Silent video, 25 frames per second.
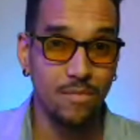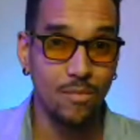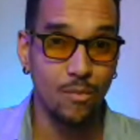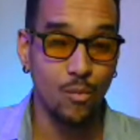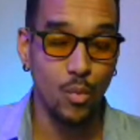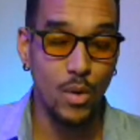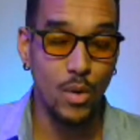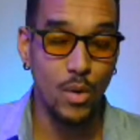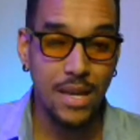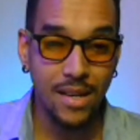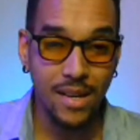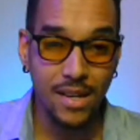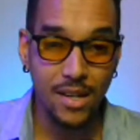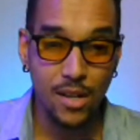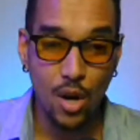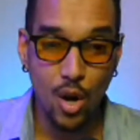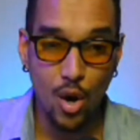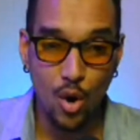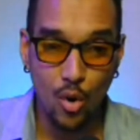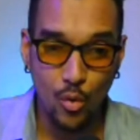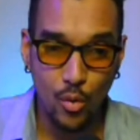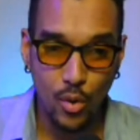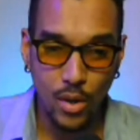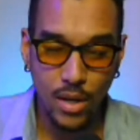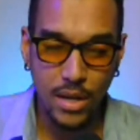we can
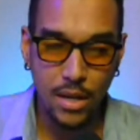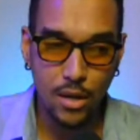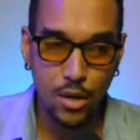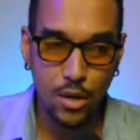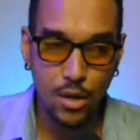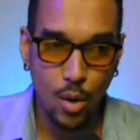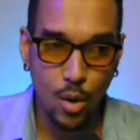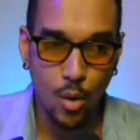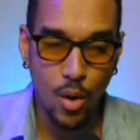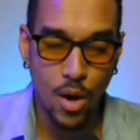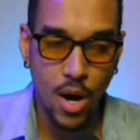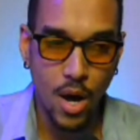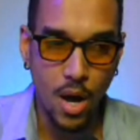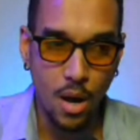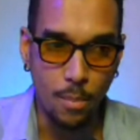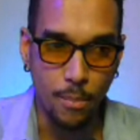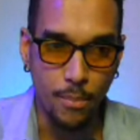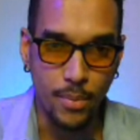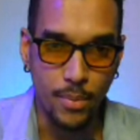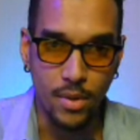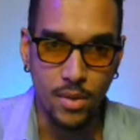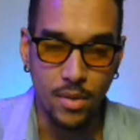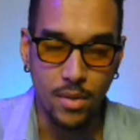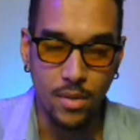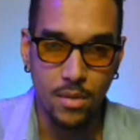only go up.
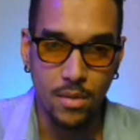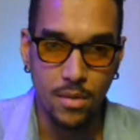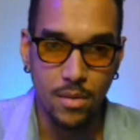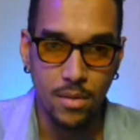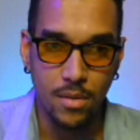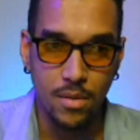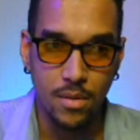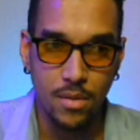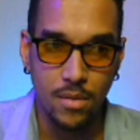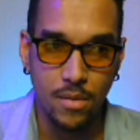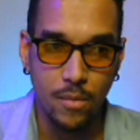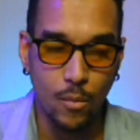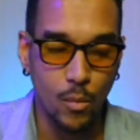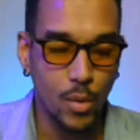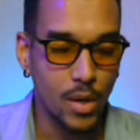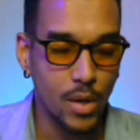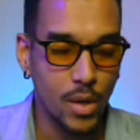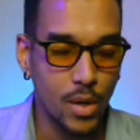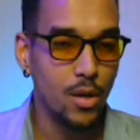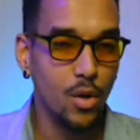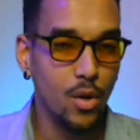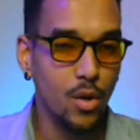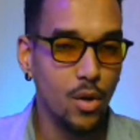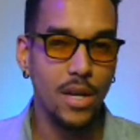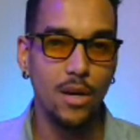We
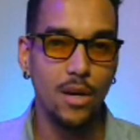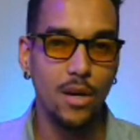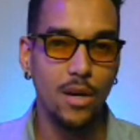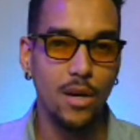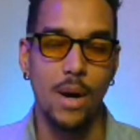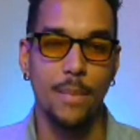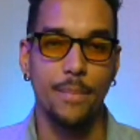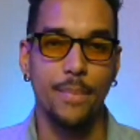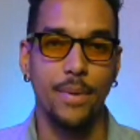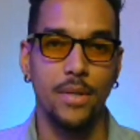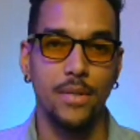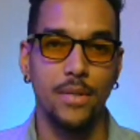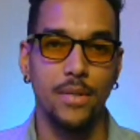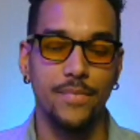can only go up.